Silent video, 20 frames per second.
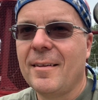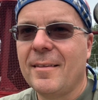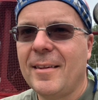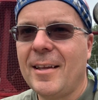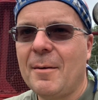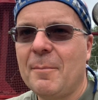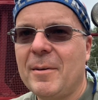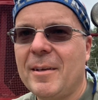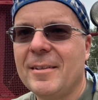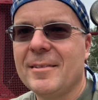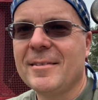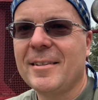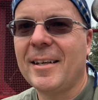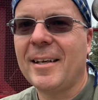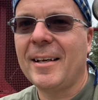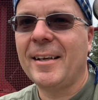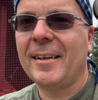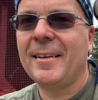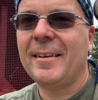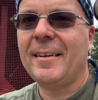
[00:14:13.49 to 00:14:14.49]
that being
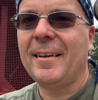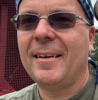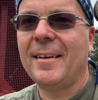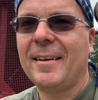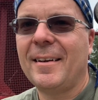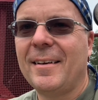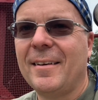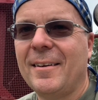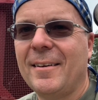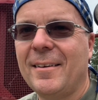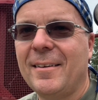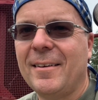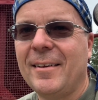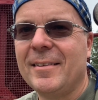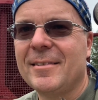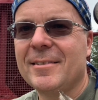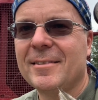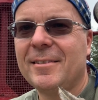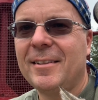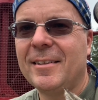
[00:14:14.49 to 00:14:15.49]
said,
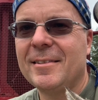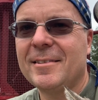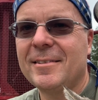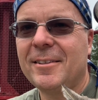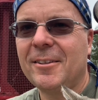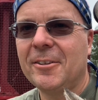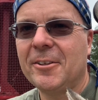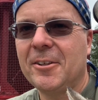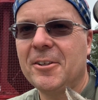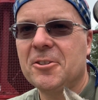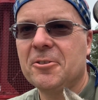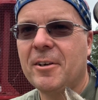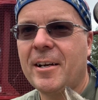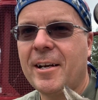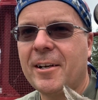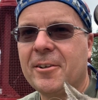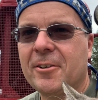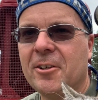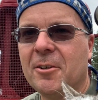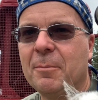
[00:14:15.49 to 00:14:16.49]
it's still a good
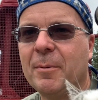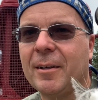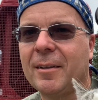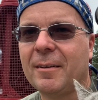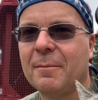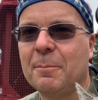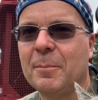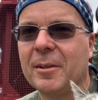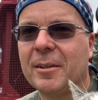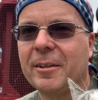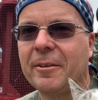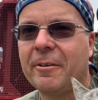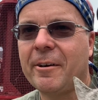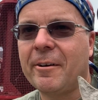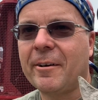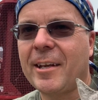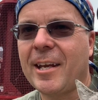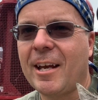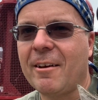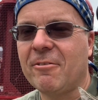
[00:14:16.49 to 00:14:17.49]
tractor, but there
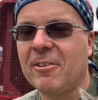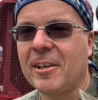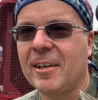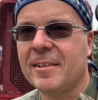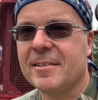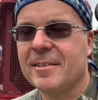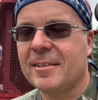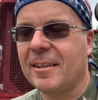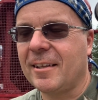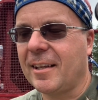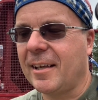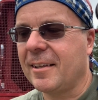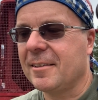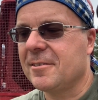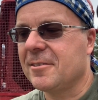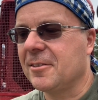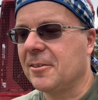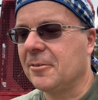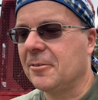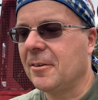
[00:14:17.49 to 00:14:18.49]
are caveats to that.
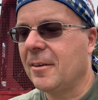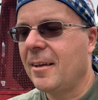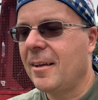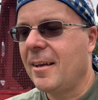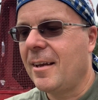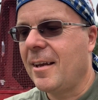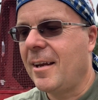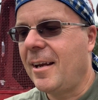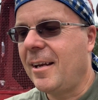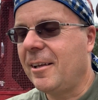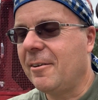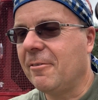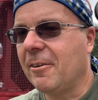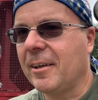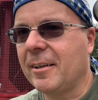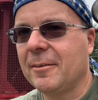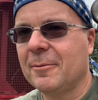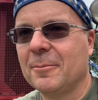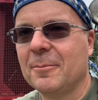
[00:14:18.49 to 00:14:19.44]
So anyway,